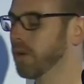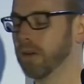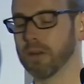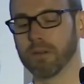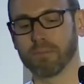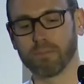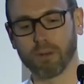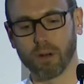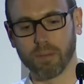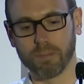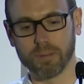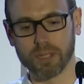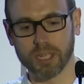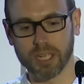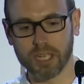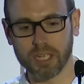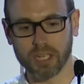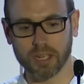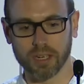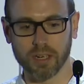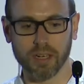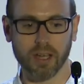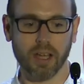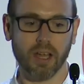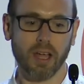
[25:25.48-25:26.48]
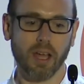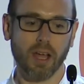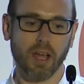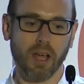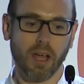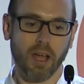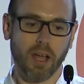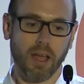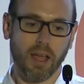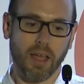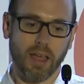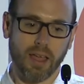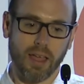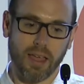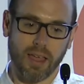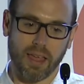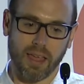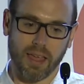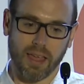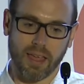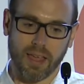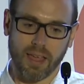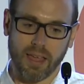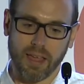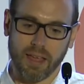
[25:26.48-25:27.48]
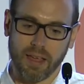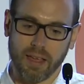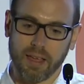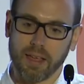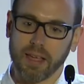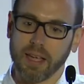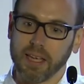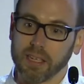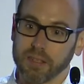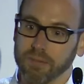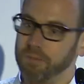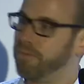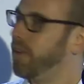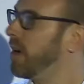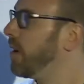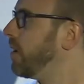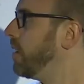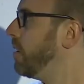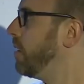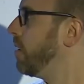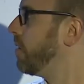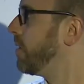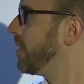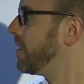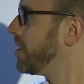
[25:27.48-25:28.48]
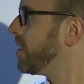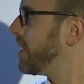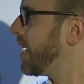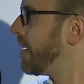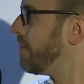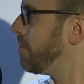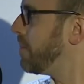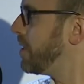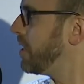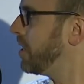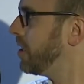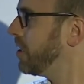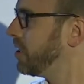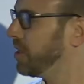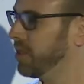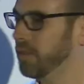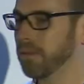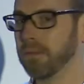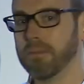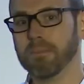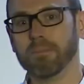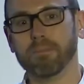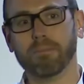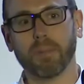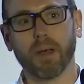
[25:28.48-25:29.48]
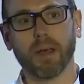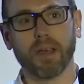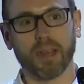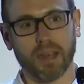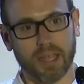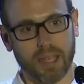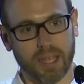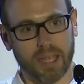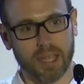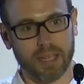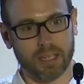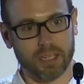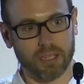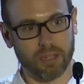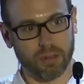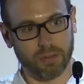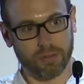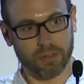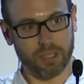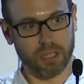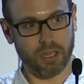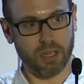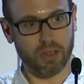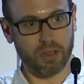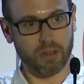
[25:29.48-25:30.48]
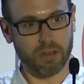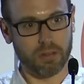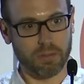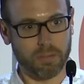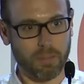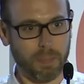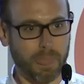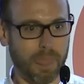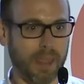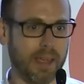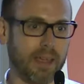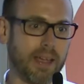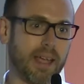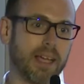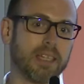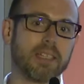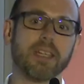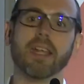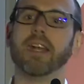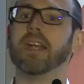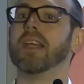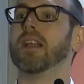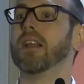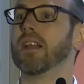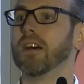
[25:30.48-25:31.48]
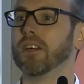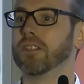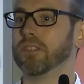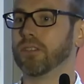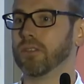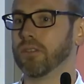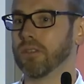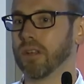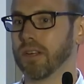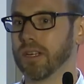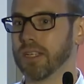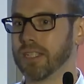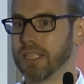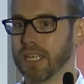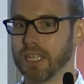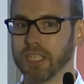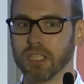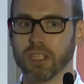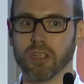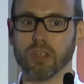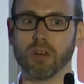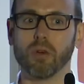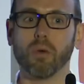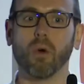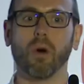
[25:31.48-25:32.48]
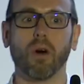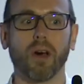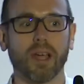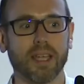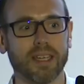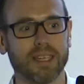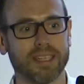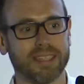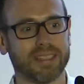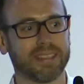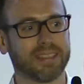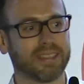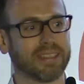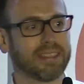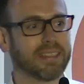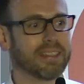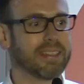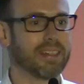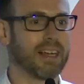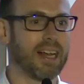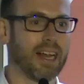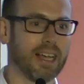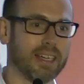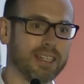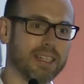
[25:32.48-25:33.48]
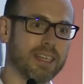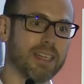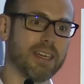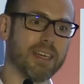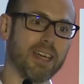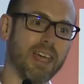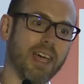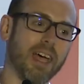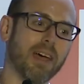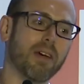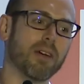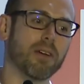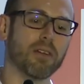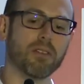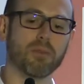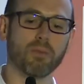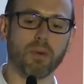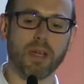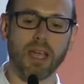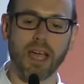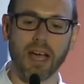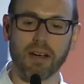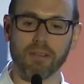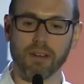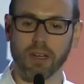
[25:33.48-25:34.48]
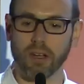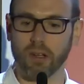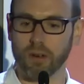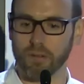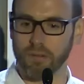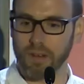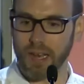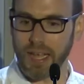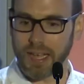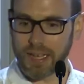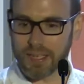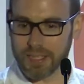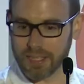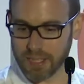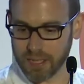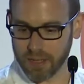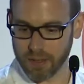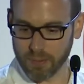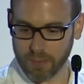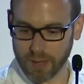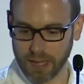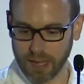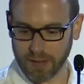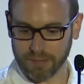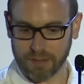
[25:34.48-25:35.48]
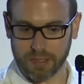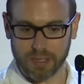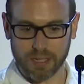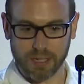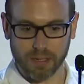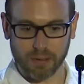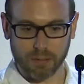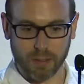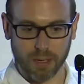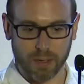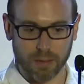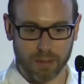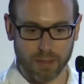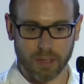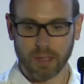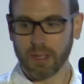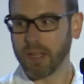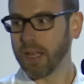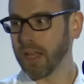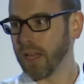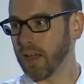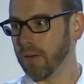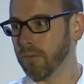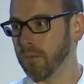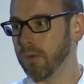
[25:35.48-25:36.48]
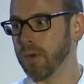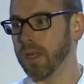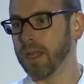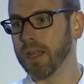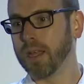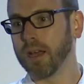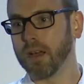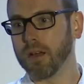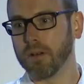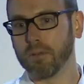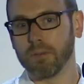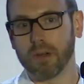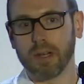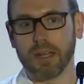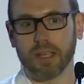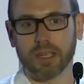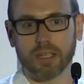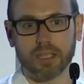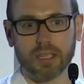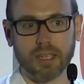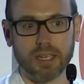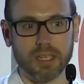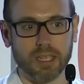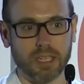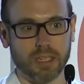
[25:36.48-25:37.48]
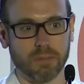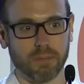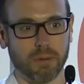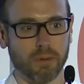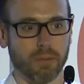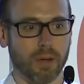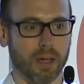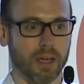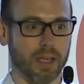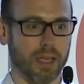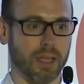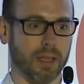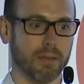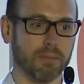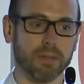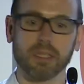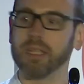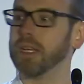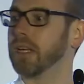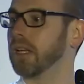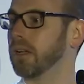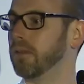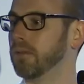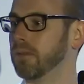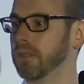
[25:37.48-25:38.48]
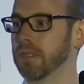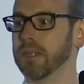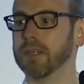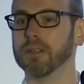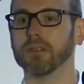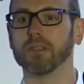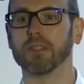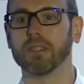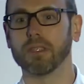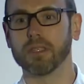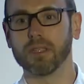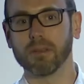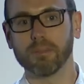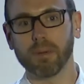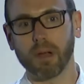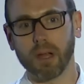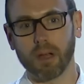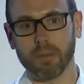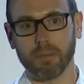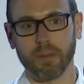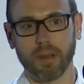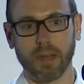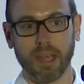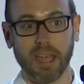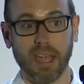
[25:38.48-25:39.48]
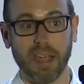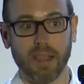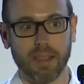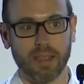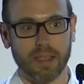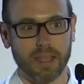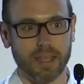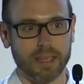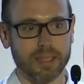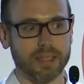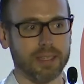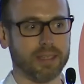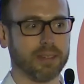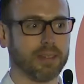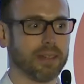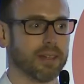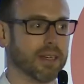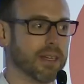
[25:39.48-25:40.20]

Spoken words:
proposition. It's very long established, but it's also, as any large organisation, quite classic, and we have a lot of legacy that we have to deal with. And we are really excited to be working, in particular, with Nils' department in this